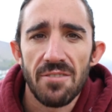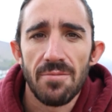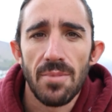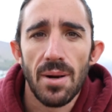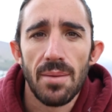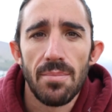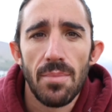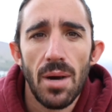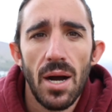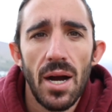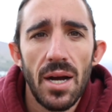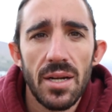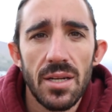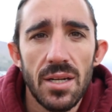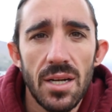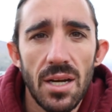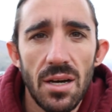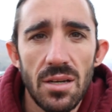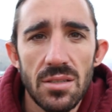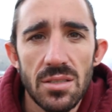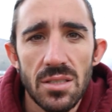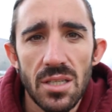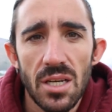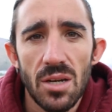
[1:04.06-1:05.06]
of my mind, and
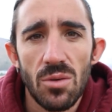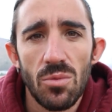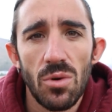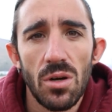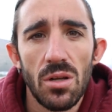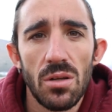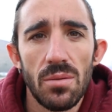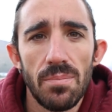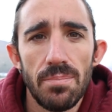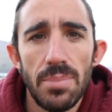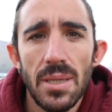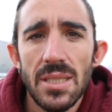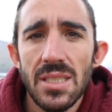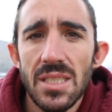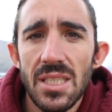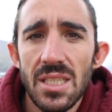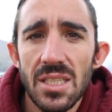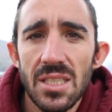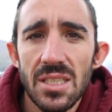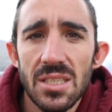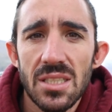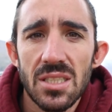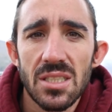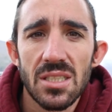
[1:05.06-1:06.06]
I was like, well,
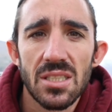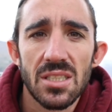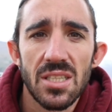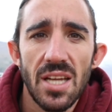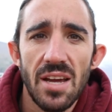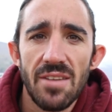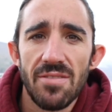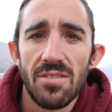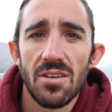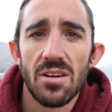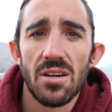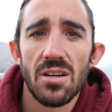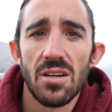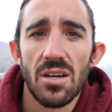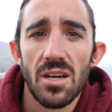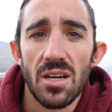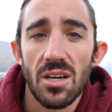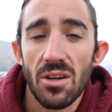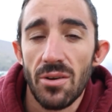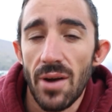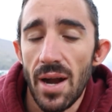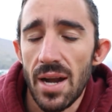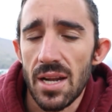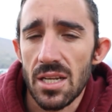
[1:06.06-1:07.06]
busyness is never a
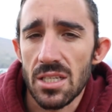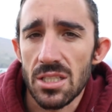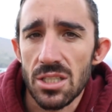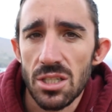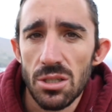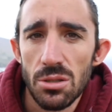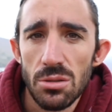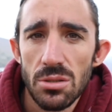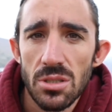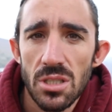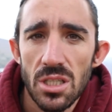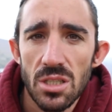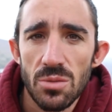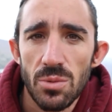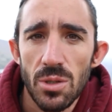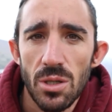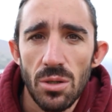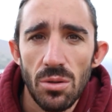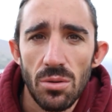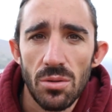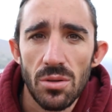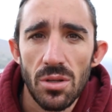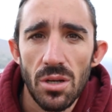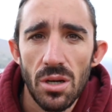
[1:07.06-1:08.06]
great excuse, as we
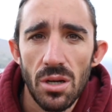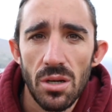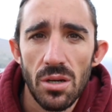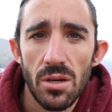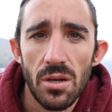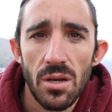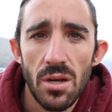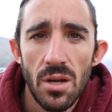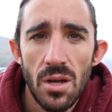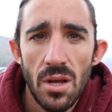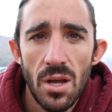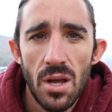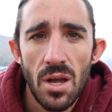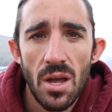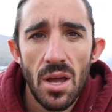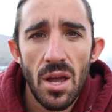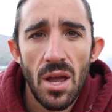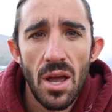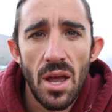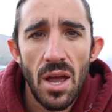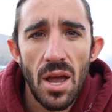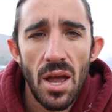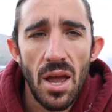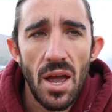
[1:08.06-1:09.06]
all know.
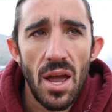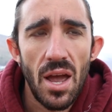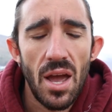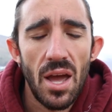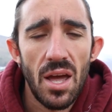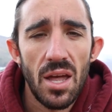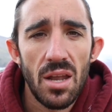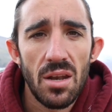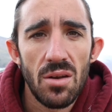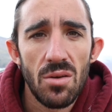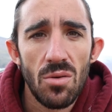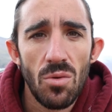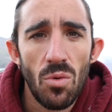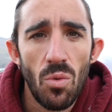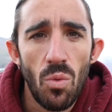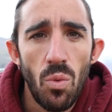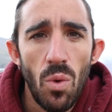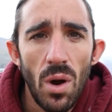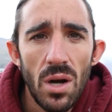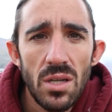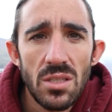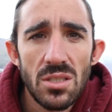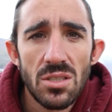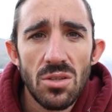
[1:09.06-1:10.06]
And
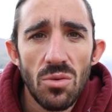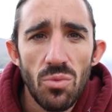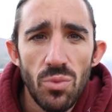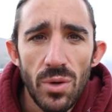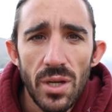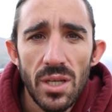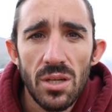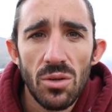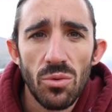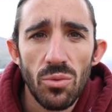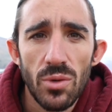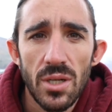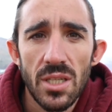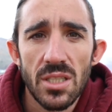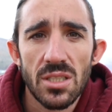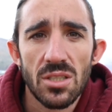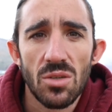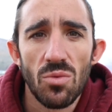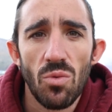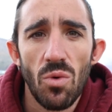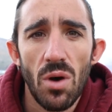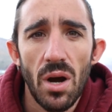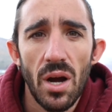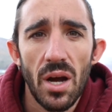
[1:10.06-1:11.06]
what is the real
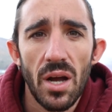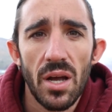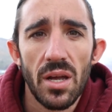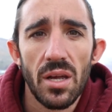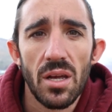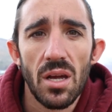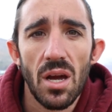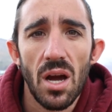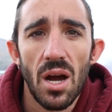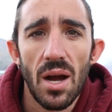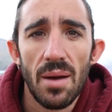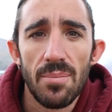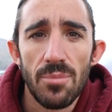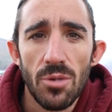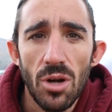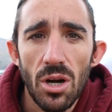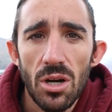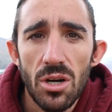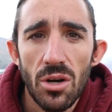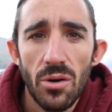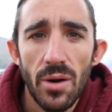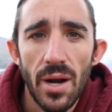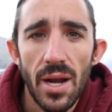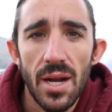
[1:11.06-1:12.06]
reason why I'm
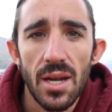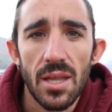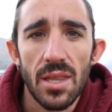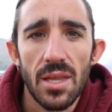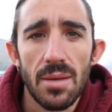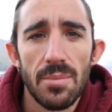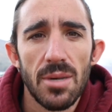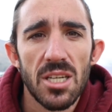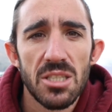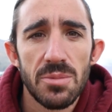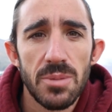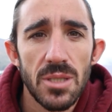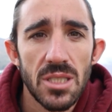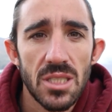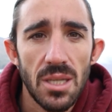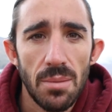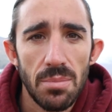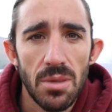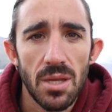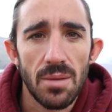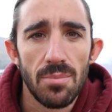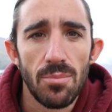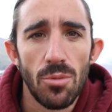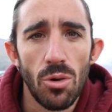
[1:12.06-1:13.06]
not creating? There must be
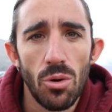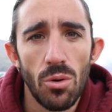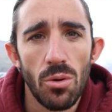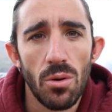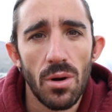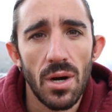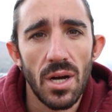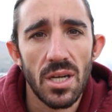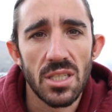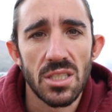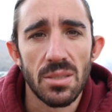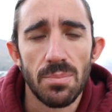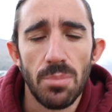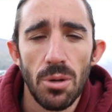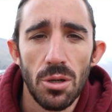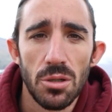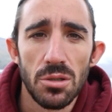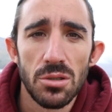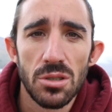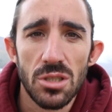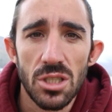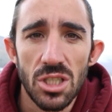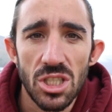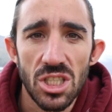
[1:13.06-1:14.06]
something more as
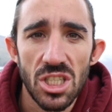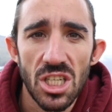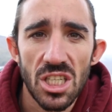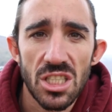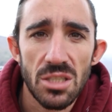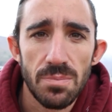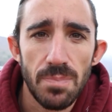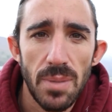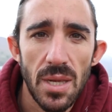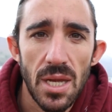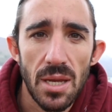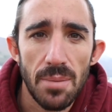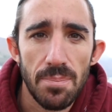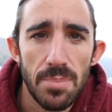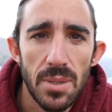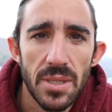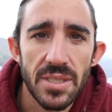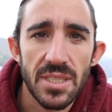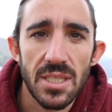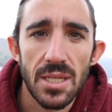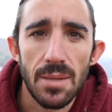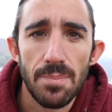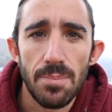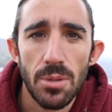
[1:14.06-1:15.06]
opposed to just being
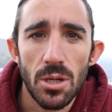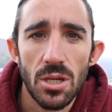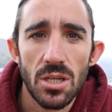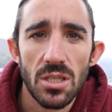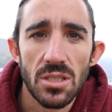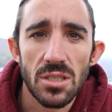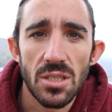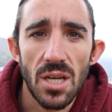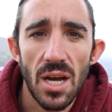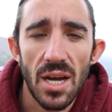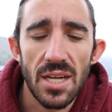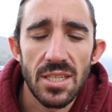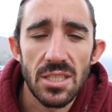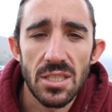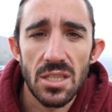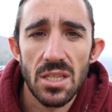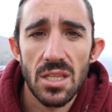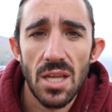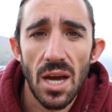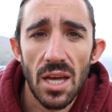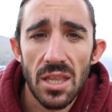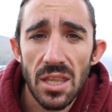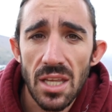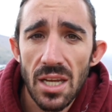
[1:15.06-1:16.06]
busy, because I
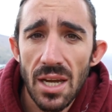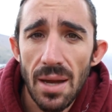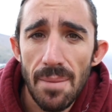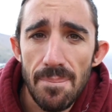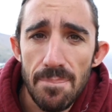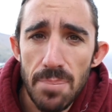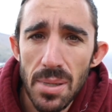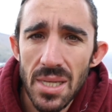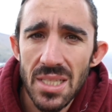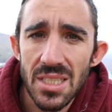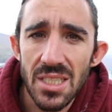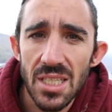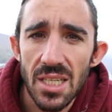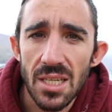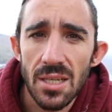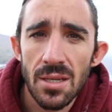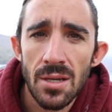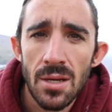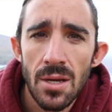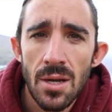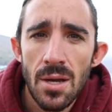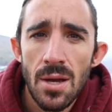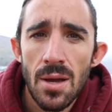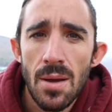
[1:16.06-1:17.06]
think I'm busy,
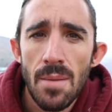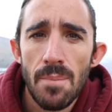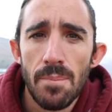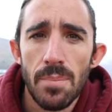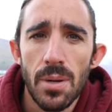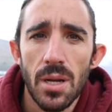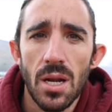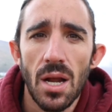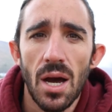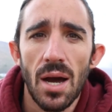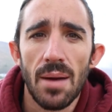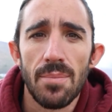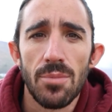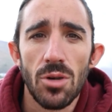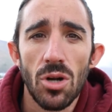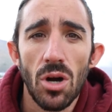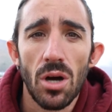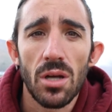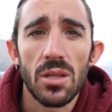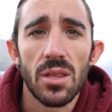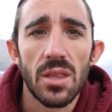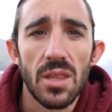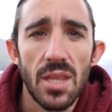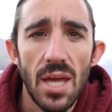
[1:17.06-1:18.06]
but I'm
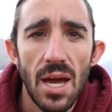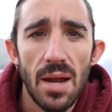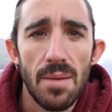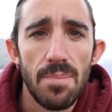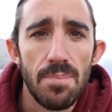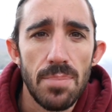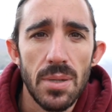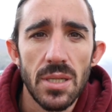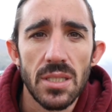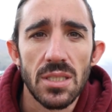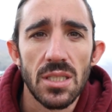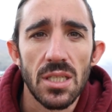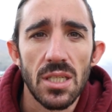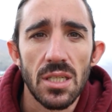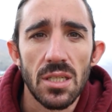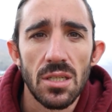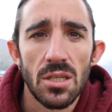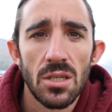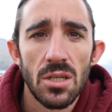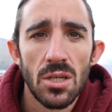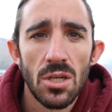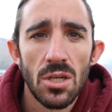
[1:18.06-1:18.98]
not that busy.